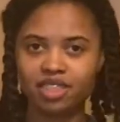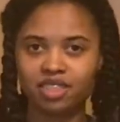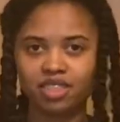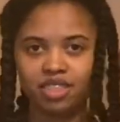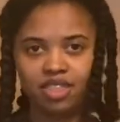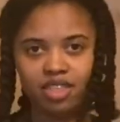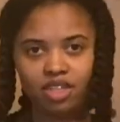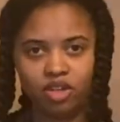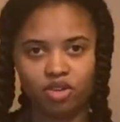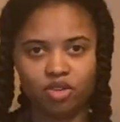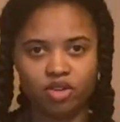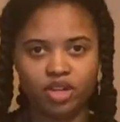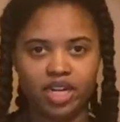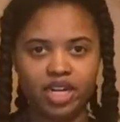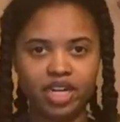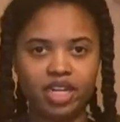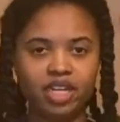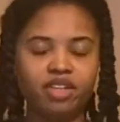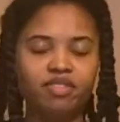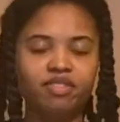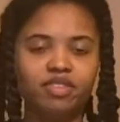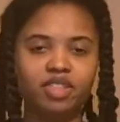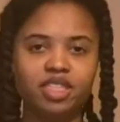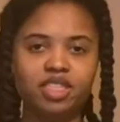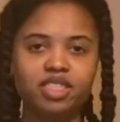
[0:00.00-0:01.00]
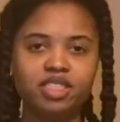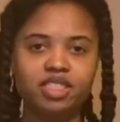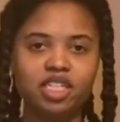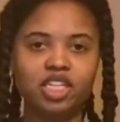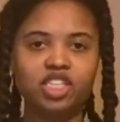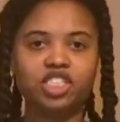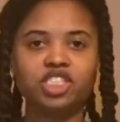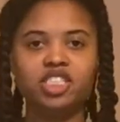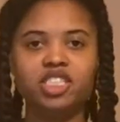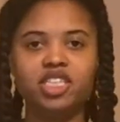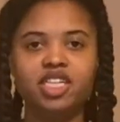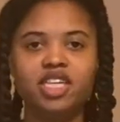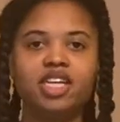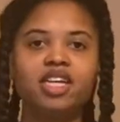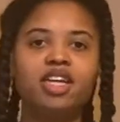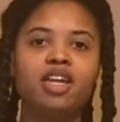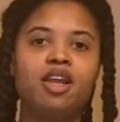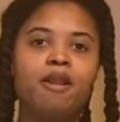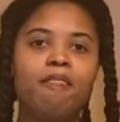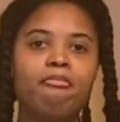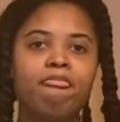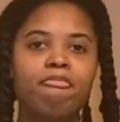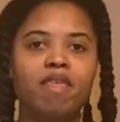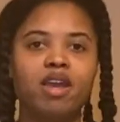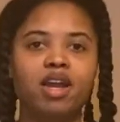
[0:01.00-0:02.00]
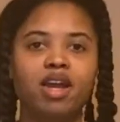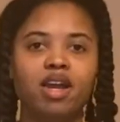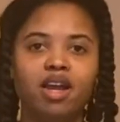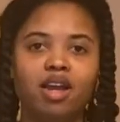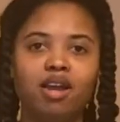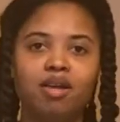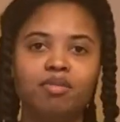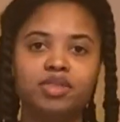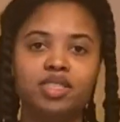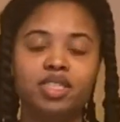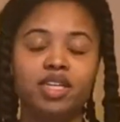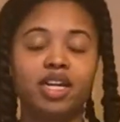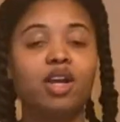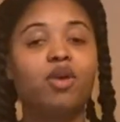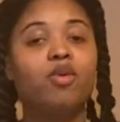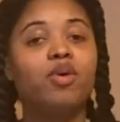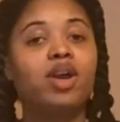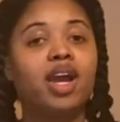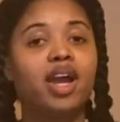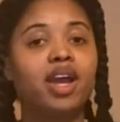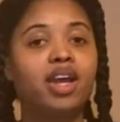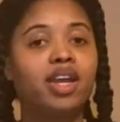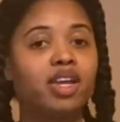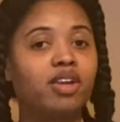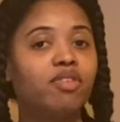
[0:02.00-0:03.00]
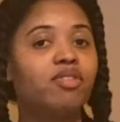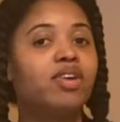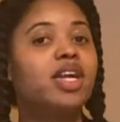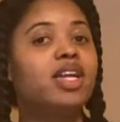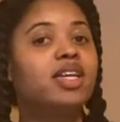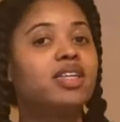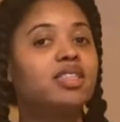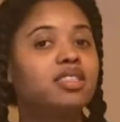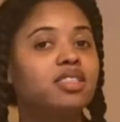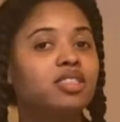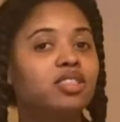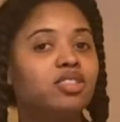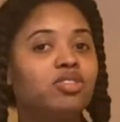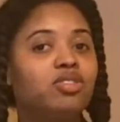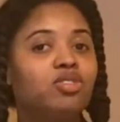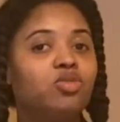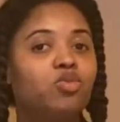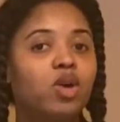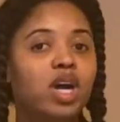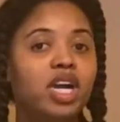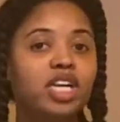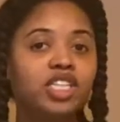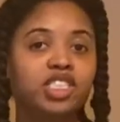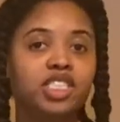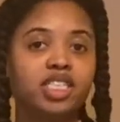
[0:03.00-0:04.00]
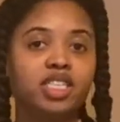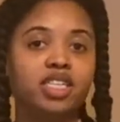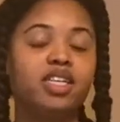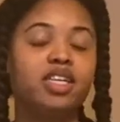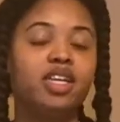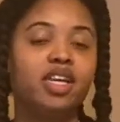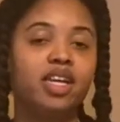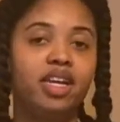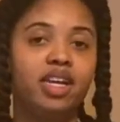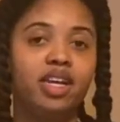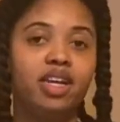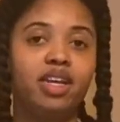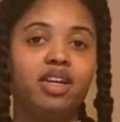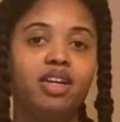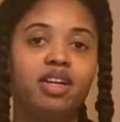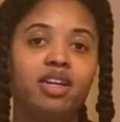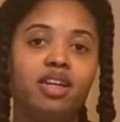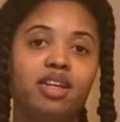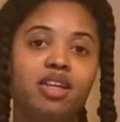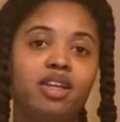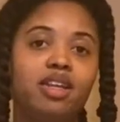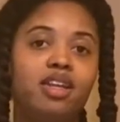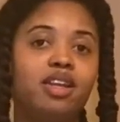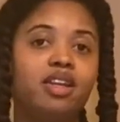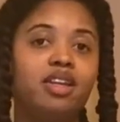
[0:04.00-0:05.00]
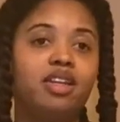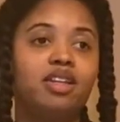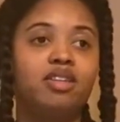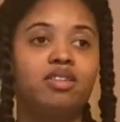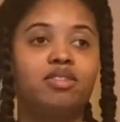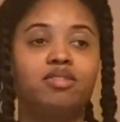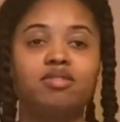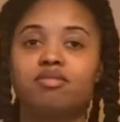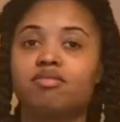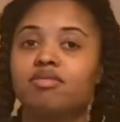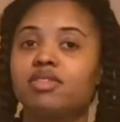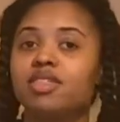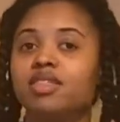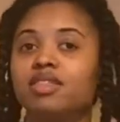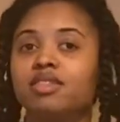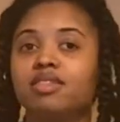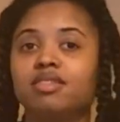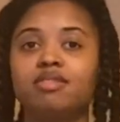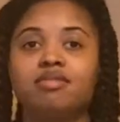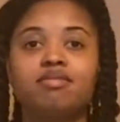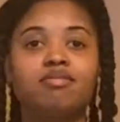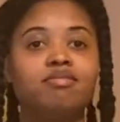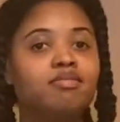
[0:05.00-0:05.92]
go in and evenly section it, so that way I can get ready to wash it, and then can,